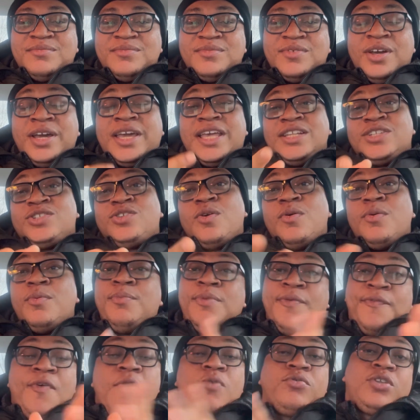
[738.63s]
Okay, so
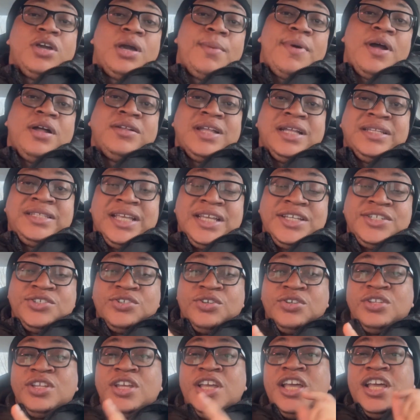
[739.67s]
before we talk about
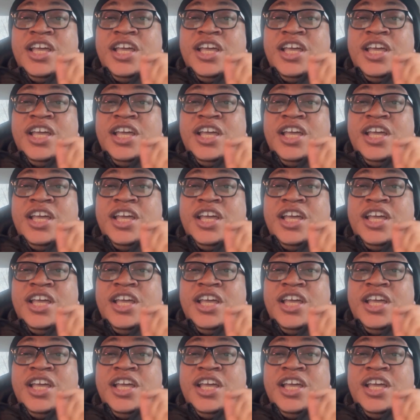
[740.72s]
attention,